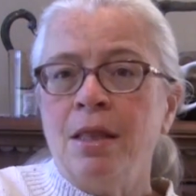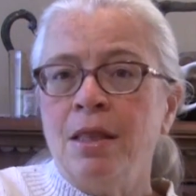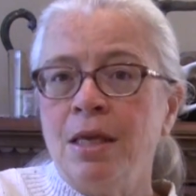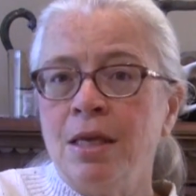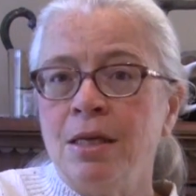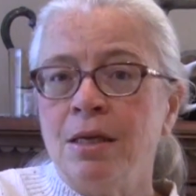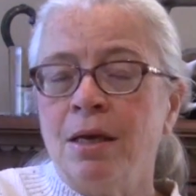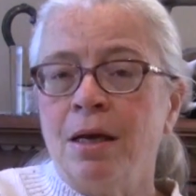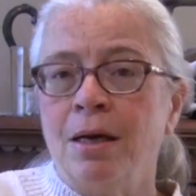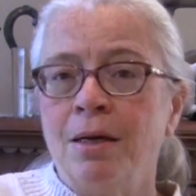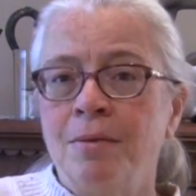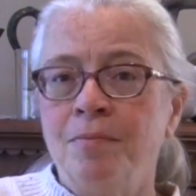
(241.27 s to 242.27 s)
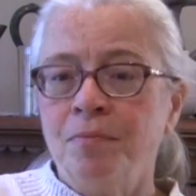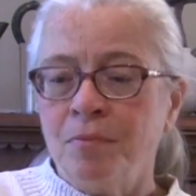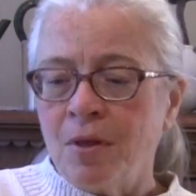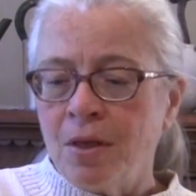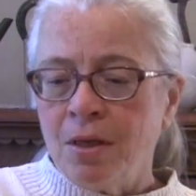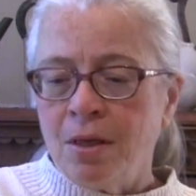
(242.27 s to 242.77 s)
a
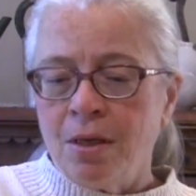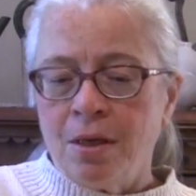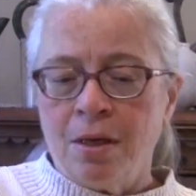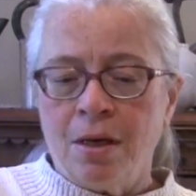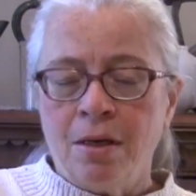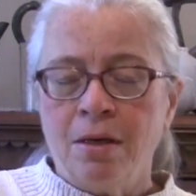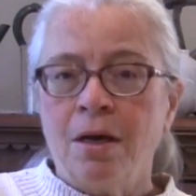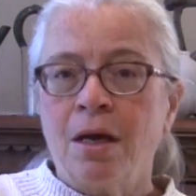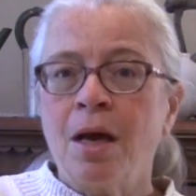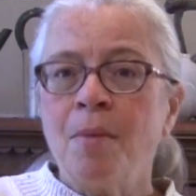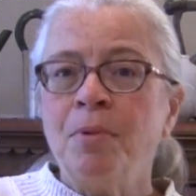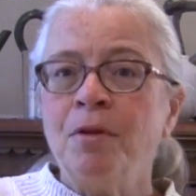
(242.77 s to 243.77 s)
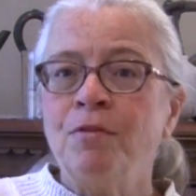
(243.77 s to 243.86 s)
couple